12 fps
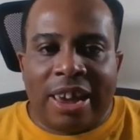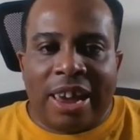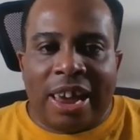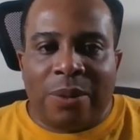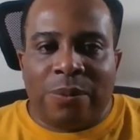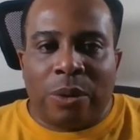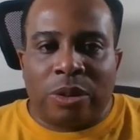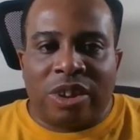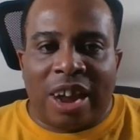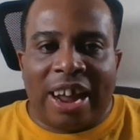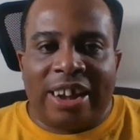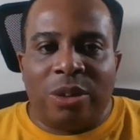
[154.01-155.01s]
If
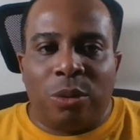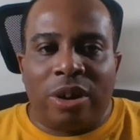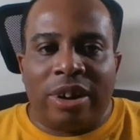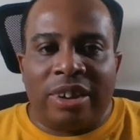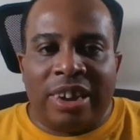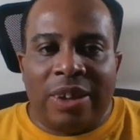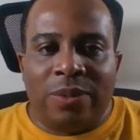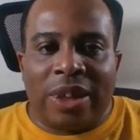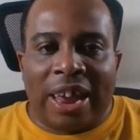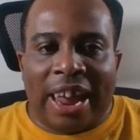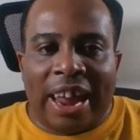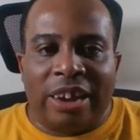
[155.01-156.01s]
Ohtani were to leave the
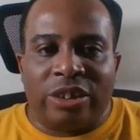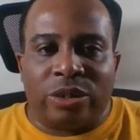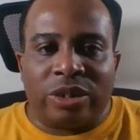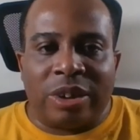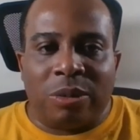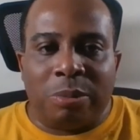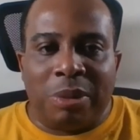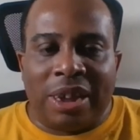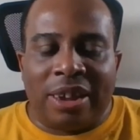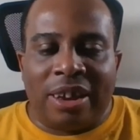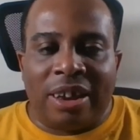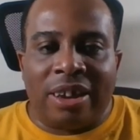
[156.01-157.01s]
Angels, it would be
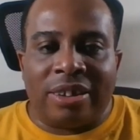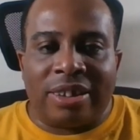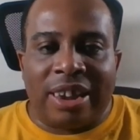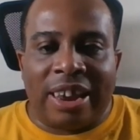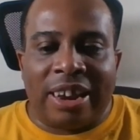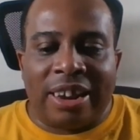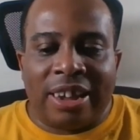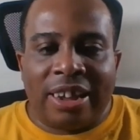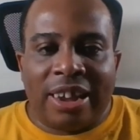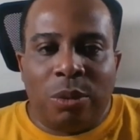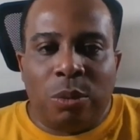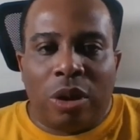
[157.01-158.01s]
because that
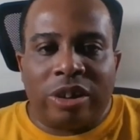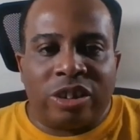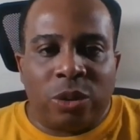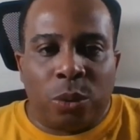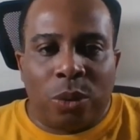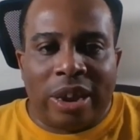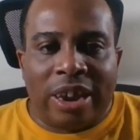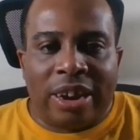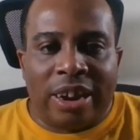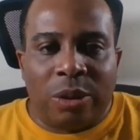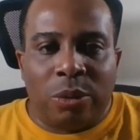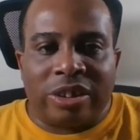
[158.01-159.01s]
he wants to win.
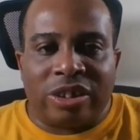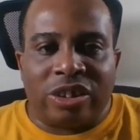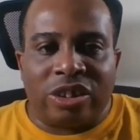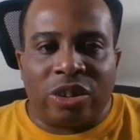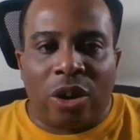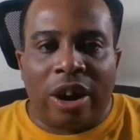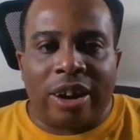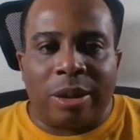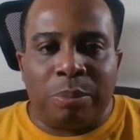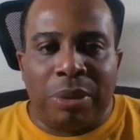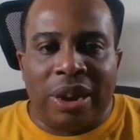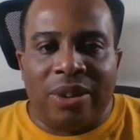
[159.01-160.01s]
He wants to start
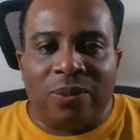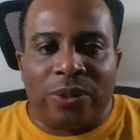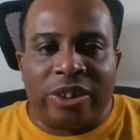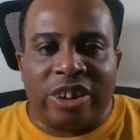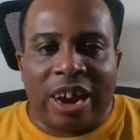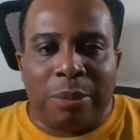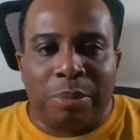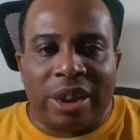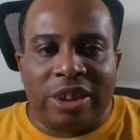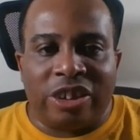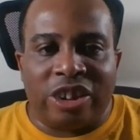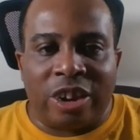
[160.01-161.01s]
competing for
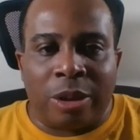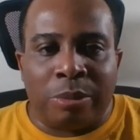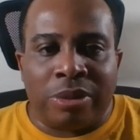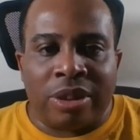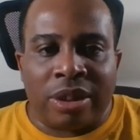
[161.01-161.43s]
championships.